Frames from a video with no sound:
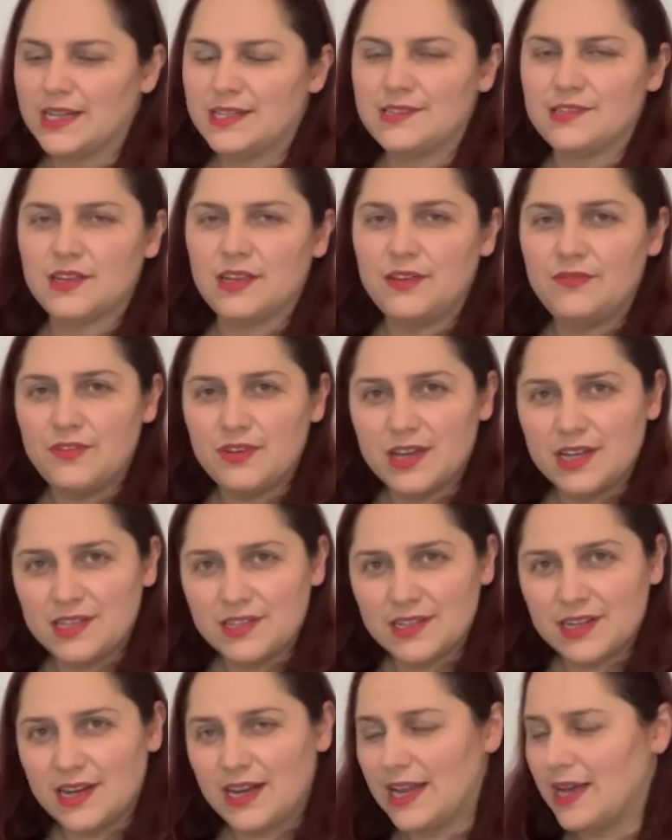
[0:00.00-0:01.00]
So if you had to
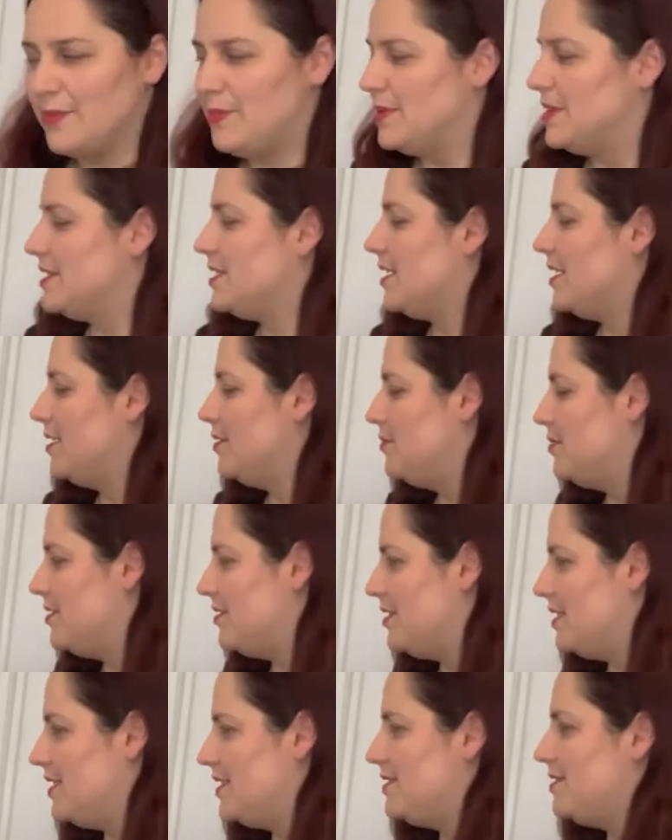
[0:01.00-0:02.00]
clap in time to
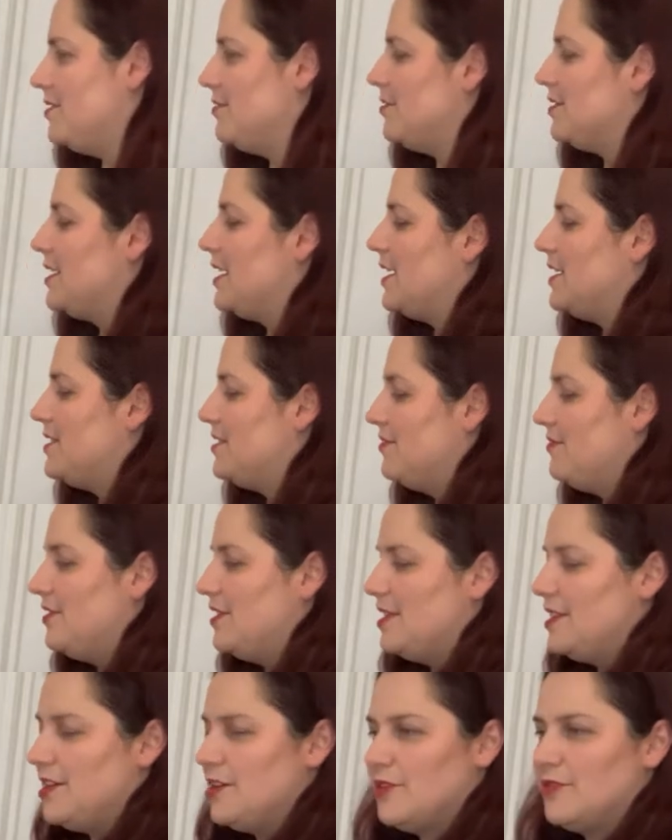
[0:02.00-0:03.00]
this, you would get a
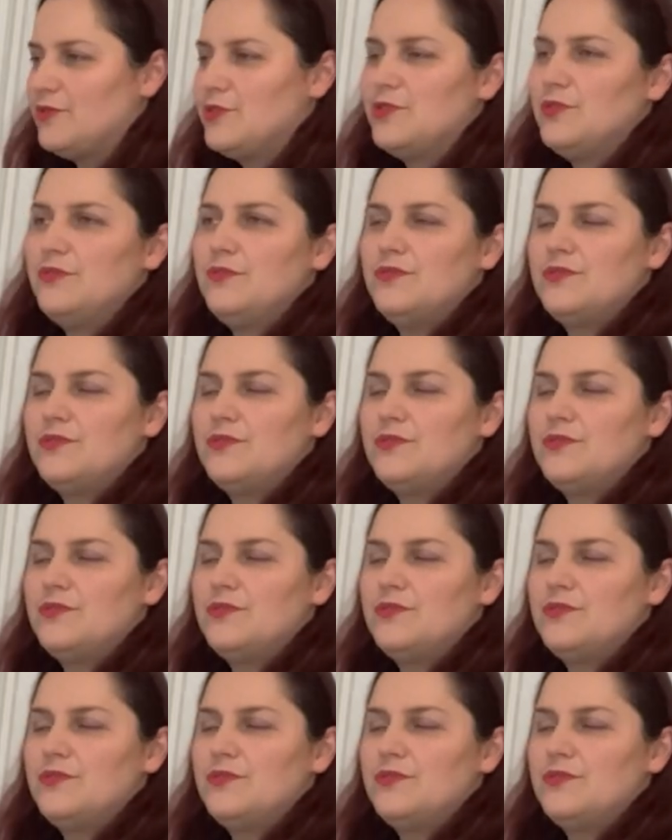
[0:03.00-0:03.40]
feeling of 2.